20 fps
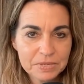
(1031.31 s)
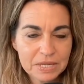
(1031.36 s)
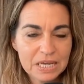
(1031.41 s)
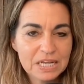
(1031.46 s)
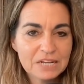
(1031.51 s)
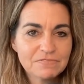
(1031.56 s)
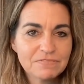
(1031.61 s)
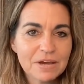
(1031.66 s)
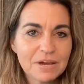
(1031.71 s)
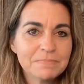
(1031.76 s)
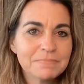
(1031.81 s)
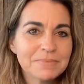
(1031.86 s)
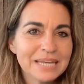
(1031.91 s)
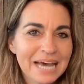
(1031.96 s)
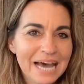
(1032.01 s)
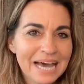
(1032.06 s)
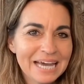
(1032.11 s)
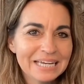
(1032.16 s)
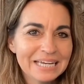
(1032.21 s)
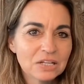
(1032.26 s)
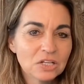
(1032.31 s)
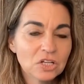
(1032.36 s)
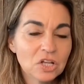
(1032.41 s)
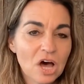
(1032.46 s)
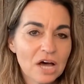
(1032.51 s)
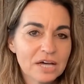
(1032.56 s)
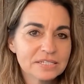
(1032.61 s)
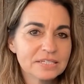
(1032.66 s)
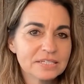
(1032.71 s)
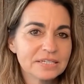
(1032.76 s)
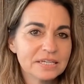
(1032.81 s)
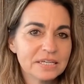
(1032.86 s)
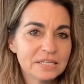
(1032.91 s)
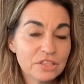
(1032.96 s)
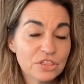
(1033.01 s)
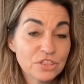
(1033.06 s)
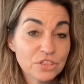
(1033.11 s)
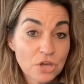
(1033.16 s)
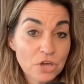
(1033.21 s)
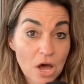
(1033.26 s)
And if I'm not lost in
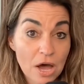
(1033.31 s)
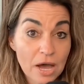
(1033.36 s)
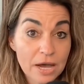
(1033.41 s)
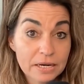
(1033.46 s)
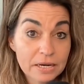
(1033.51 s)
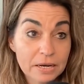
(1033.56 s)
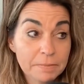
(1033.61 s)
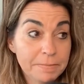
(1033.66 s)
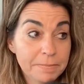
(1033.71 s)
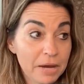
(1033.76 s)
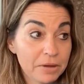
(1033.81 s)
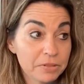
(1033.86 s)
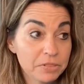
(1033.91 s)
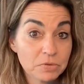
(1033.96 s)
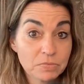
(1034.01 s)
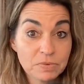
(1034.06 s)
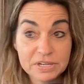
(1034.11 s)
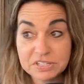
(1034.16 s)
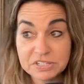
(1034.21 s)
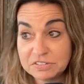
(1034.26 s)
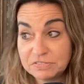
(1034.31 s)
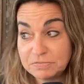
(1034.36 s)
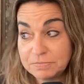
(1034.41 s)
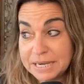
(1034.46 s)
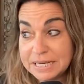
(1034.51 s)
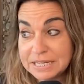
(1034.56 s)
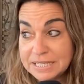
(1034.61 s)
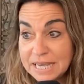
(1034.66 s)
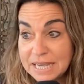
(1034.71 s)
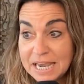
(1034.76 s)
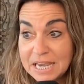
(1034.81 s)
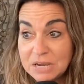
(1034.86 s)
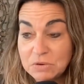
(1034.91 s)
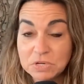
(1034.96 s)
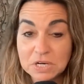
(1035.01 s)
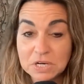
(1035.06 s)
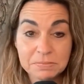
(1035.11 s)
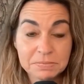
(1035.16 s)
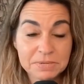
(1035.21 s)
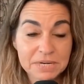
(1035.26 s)
thought about the rest of my day,
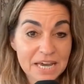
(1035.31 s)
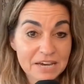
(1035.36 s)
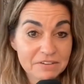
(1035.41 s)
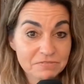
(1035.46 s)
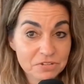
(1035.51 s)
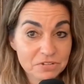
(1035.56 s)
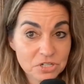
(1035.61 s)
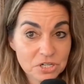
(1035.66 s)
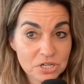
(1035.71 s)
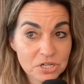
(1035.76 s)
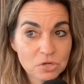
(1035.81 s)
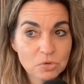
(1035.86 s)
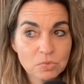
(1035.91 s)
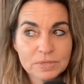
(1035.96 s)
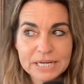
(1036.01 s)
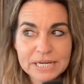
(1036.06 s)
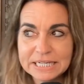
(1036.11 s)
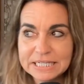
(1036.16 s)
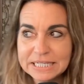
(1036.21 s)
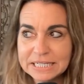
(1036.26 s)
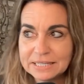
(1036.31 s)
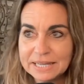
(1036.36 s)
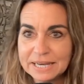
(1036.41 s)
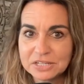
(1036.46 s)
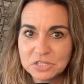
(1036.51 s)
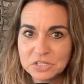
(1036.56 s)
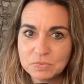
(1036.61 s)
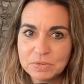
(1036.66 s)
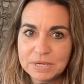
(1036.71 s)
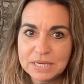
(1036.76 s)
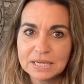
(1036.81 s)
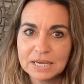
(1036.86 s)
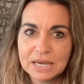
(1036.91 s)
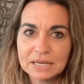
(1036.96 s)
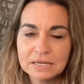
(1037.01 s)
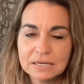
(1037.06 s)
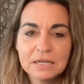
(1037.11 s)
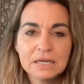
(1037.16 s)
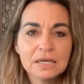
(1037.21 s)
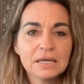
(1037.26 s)
what I'm going to have for dinner, what I did last
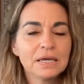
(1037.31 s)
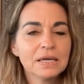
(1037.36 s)
weekend,